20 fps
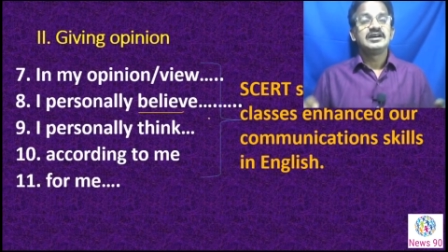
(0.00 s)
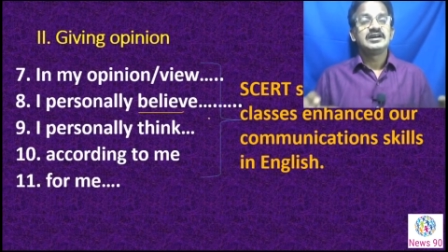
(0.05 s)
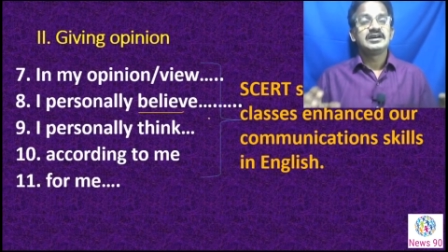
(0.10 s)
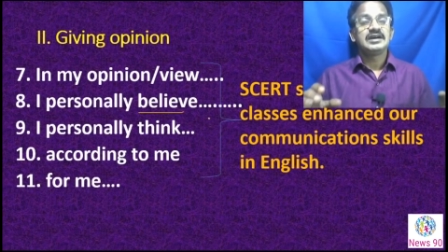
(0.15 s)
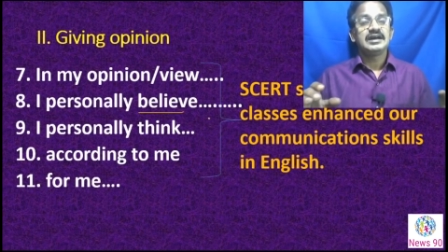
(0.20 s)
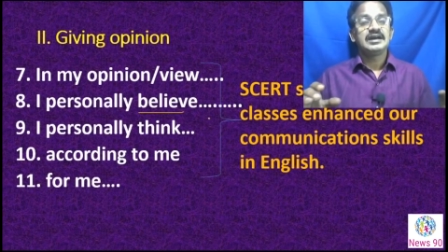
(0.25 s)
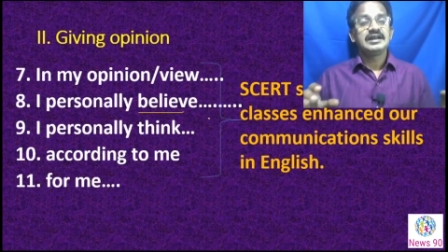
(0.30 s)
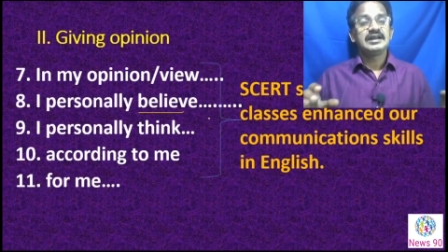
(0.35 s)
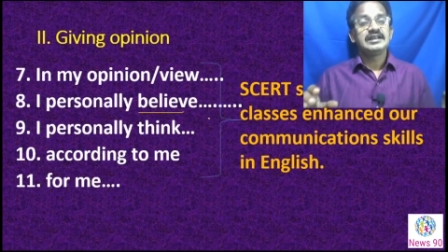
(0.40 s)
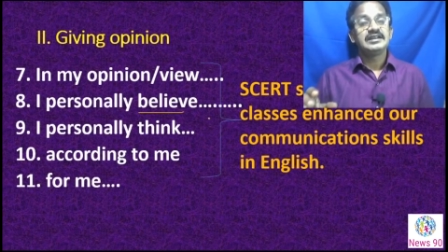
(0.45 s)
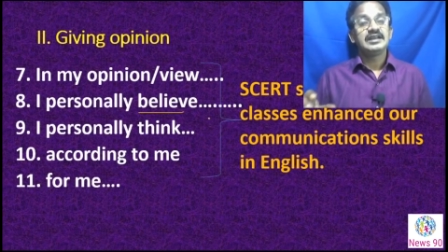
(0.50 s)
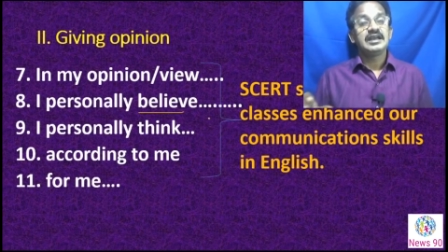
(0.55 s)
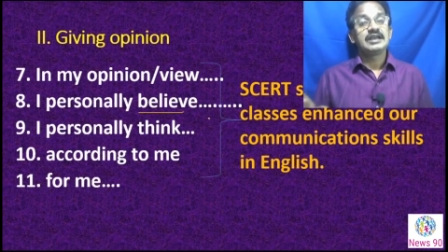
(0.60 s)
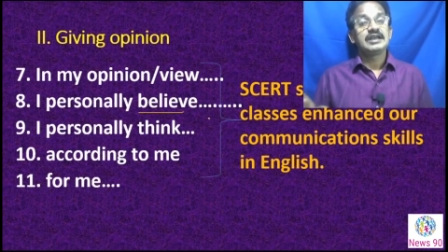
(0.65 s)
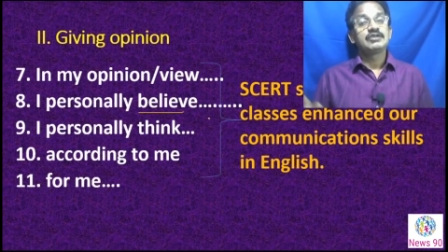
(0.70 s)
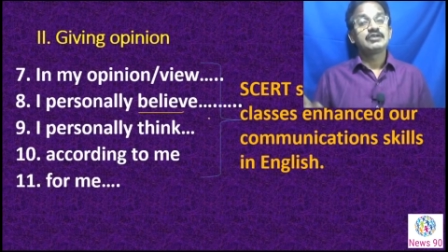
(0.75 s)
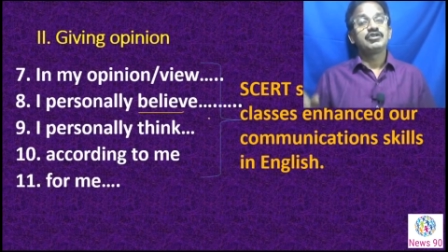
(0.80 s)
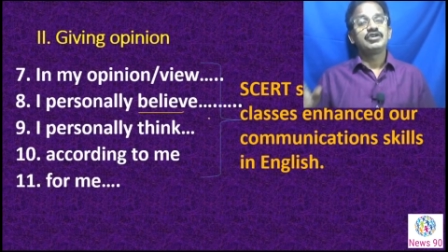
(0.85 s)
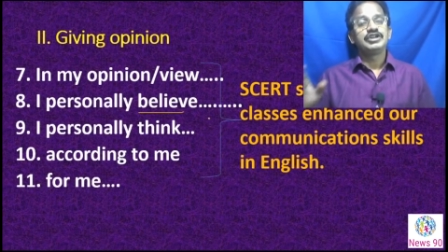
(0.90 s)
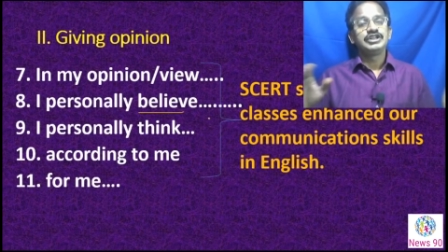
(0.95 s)
and
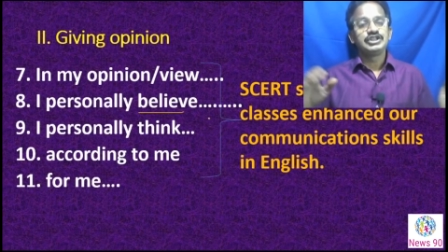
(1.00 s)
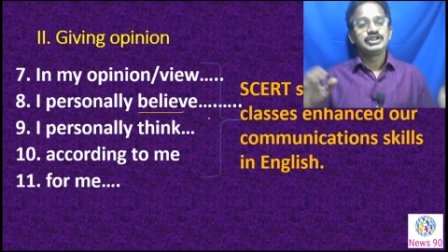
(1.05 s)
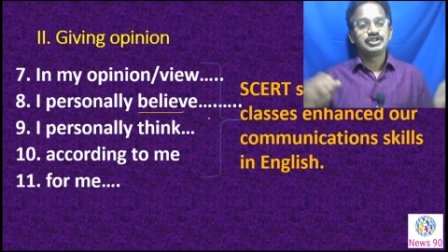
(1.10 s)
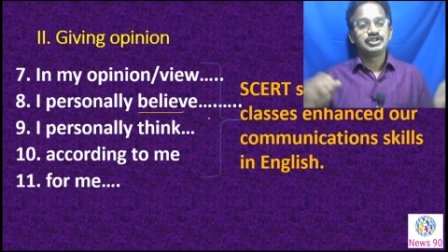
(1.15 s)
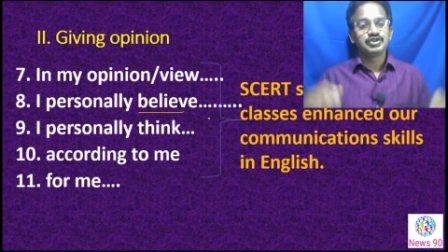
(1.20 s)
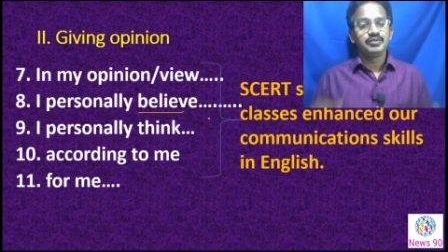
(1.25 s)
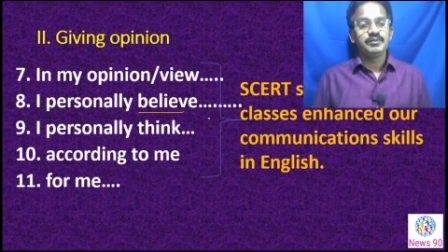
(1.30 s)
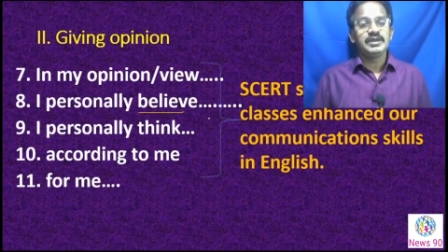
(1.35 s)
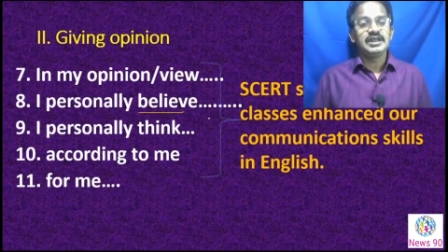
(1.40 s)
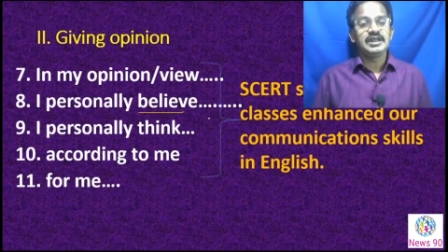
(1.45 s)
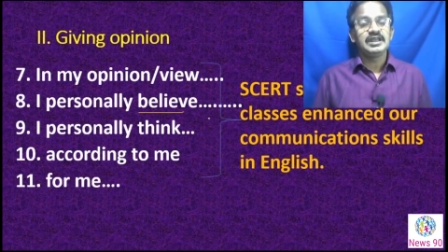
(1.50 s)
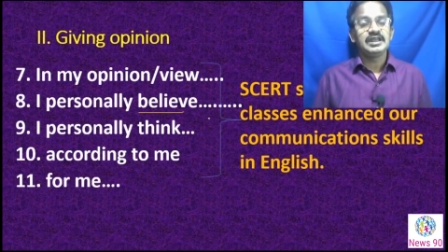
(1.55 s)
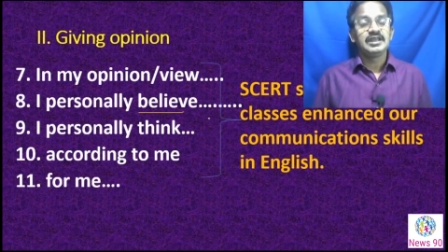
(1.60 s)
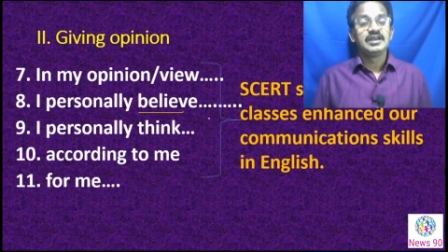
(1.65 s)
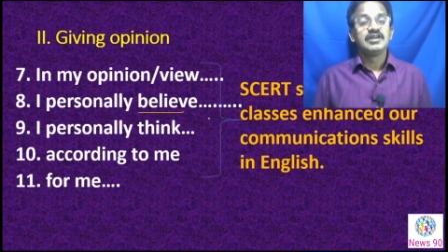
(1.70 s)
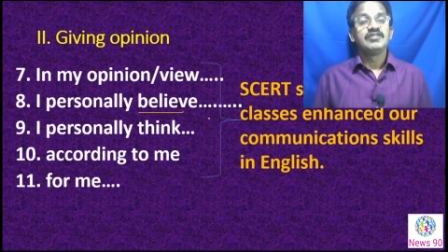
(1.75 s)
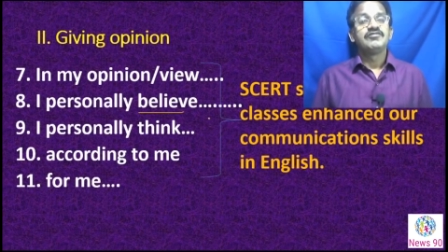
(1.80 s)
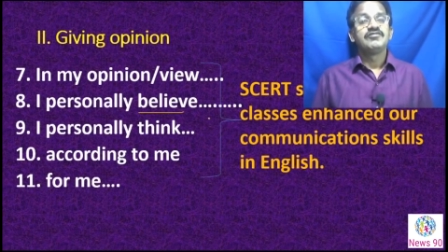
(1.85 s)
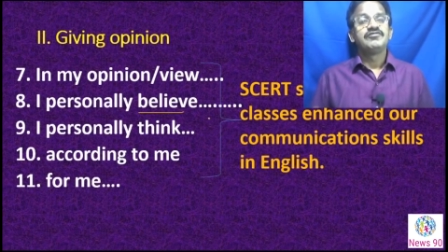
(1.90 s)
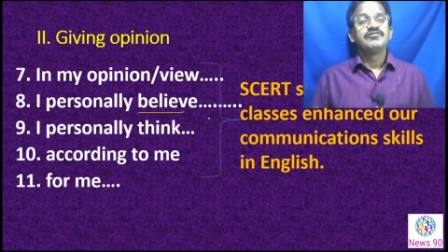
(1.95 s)
according to
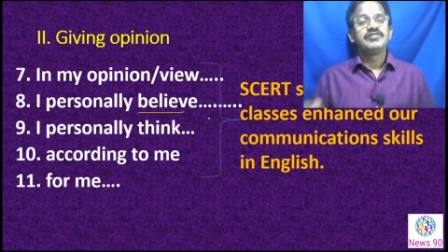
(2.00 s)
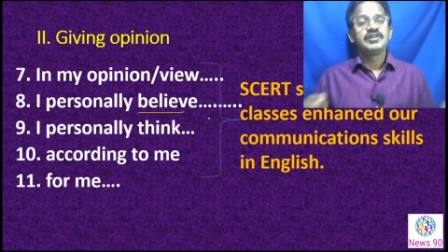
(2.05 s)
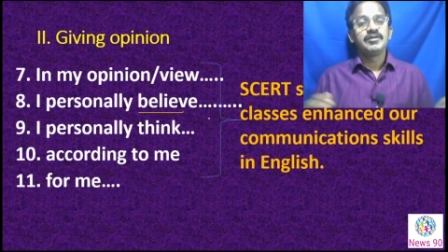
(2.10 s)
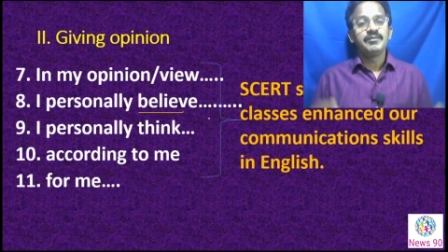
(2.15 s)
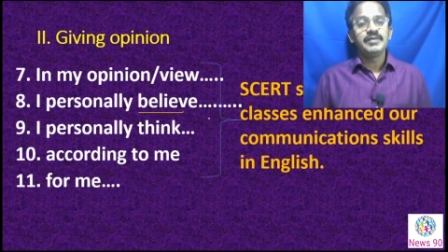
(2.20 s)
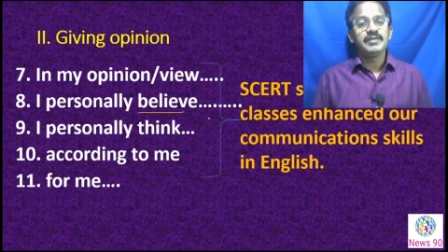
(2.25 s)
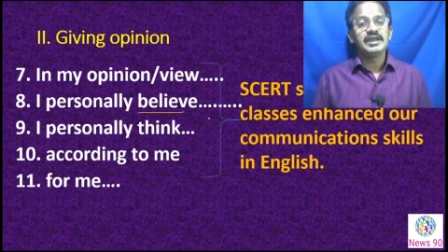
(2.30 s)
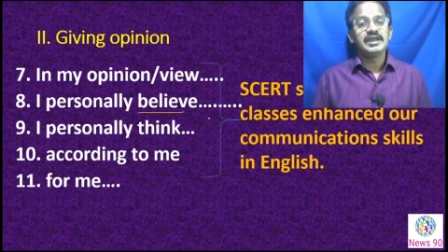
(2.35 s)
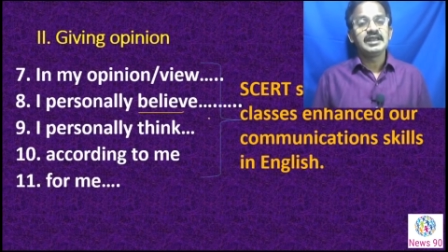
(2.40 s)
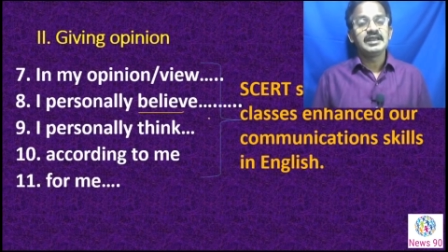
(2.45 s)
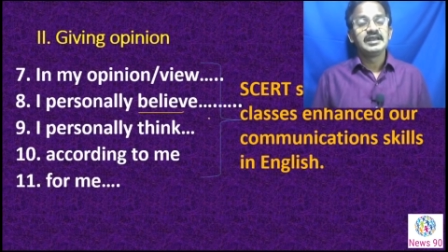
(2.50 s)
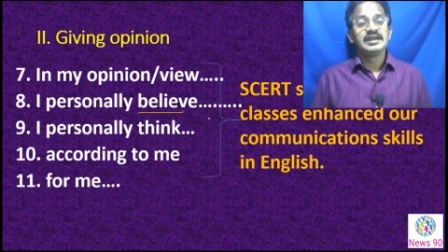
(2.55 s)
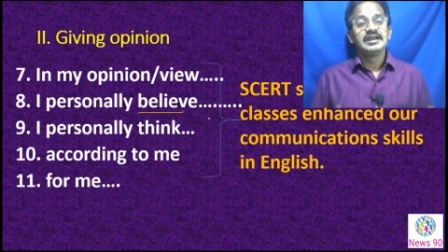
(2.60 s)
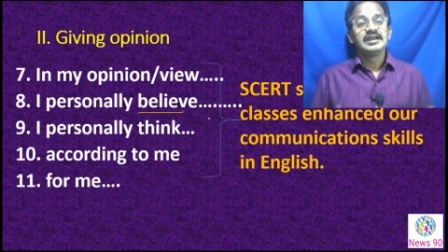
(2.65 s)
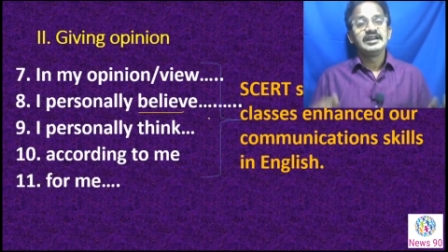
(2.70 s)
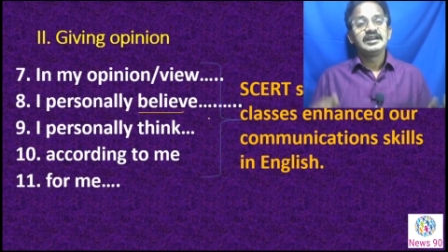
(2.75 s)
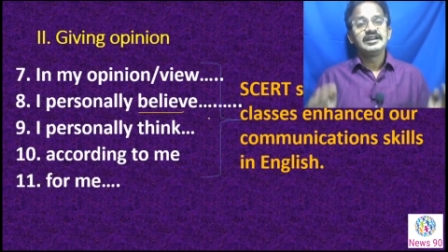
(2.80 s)
me for me